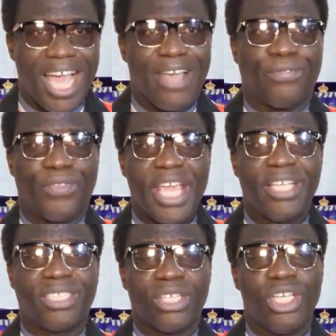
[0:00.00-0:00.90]
And
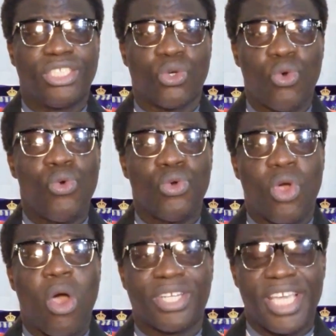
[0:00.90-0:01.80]
this is who
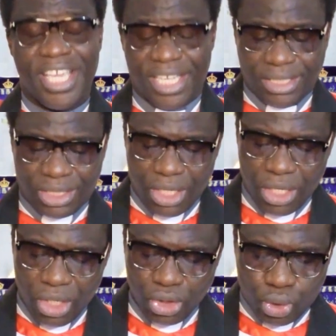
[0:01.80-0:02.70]
God is
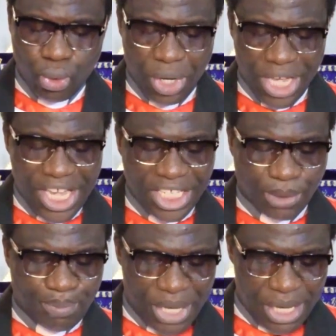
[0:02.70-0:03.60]
to
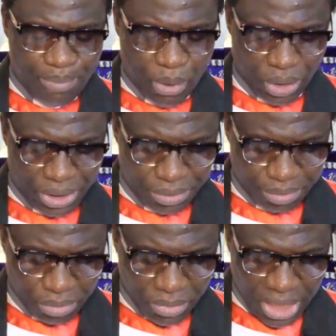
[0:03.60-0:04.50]
his people.
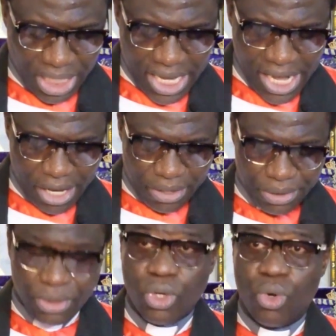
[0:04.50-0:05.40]
Here
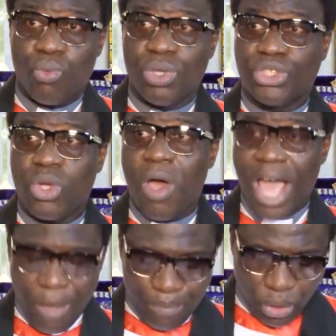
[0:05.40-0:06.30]
we
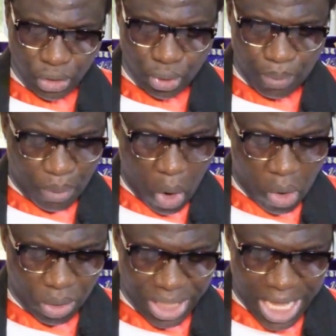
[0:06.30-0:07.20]
saw Apostle
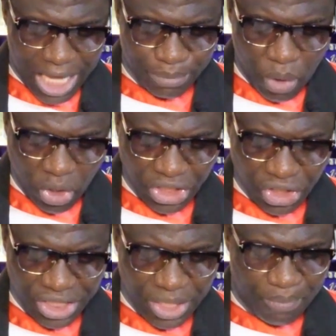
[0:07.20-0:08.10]
Paul
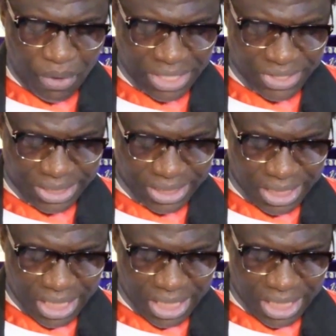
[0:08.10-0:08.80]
admonishing the brethren,